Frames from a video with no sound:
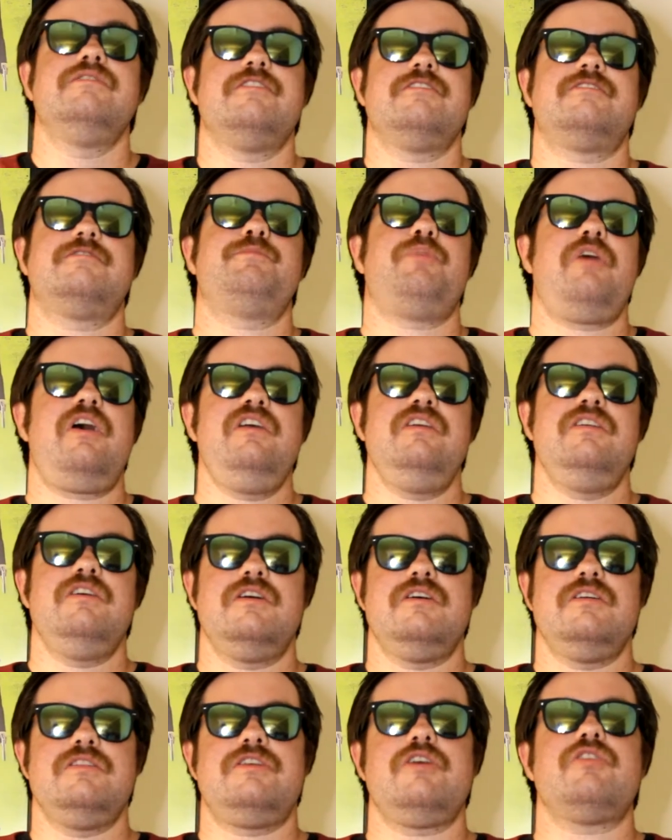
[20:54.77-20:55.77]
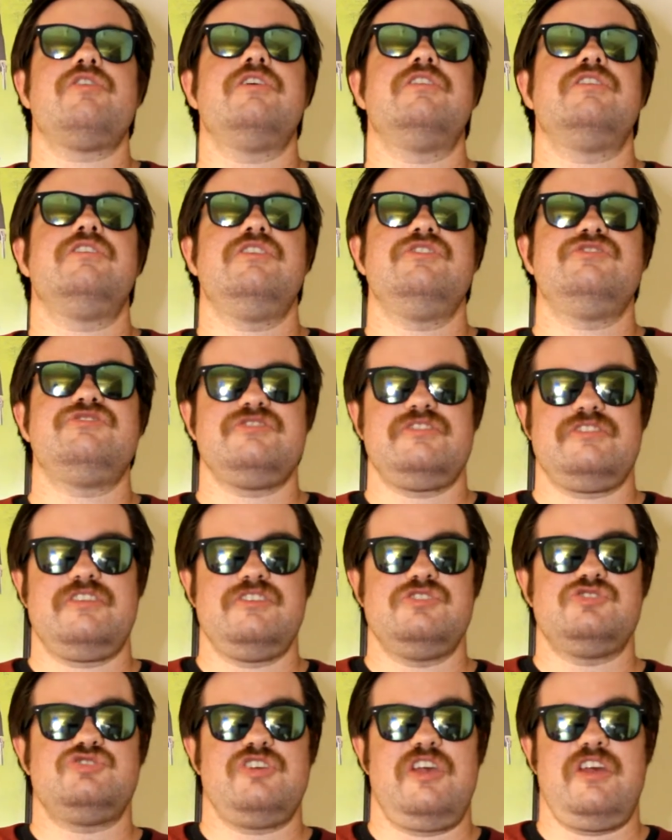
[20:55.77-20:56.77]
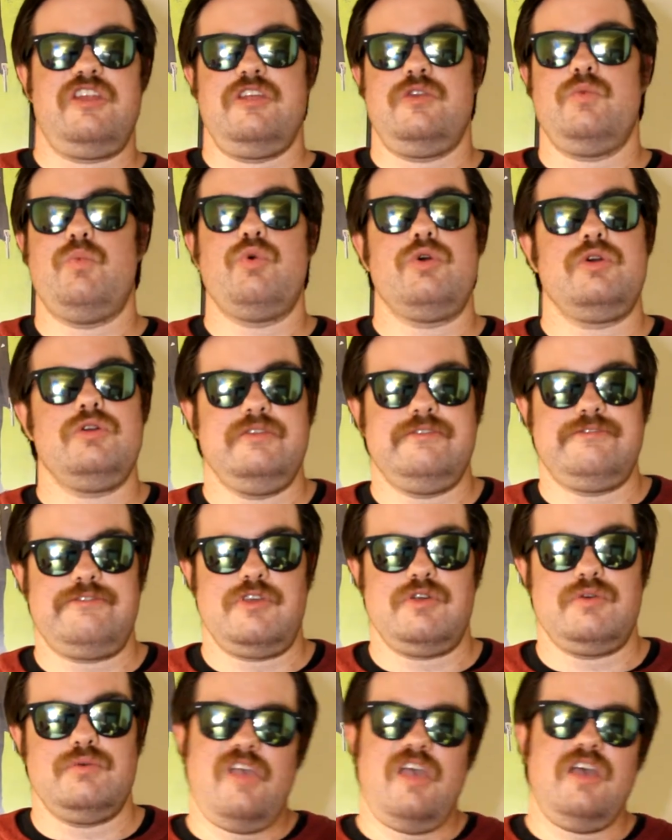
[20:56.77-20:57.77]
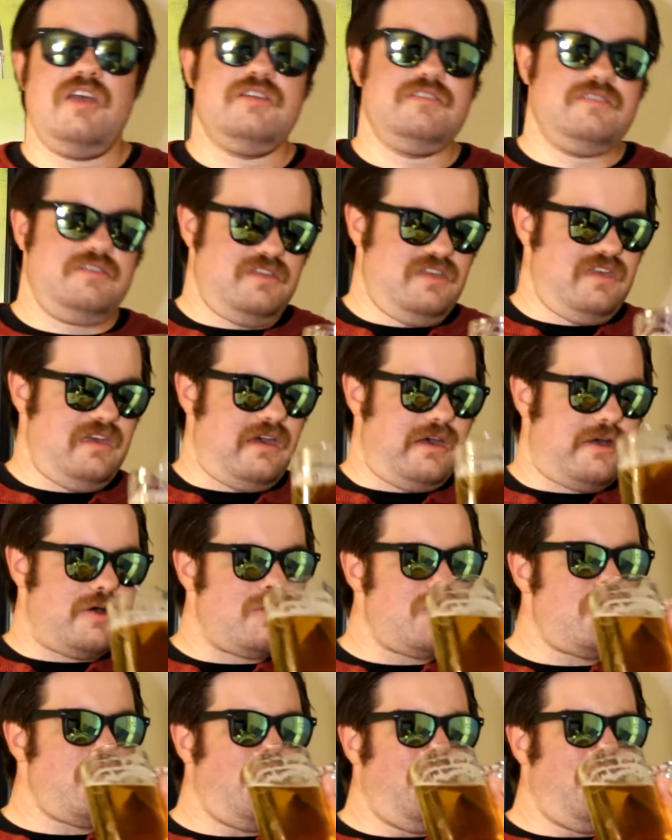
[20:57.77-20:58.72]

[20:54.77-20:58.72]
despite their initially jaded worldview. And yeah,